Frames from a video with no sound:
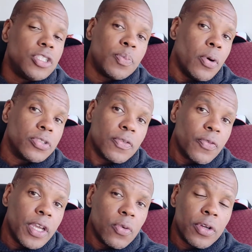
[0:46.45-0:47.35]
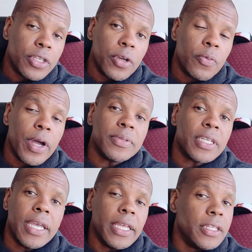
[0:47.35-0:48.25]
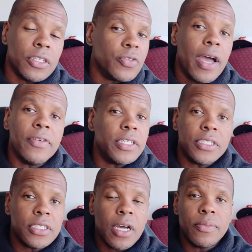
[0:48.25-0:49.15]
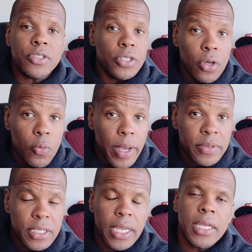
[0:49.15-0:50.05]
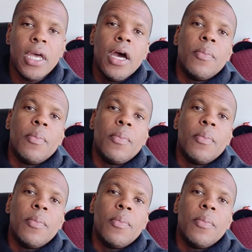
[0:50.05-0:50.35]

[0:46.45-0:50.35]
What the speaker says: you just post the freight on your website and the driver can just come to your website.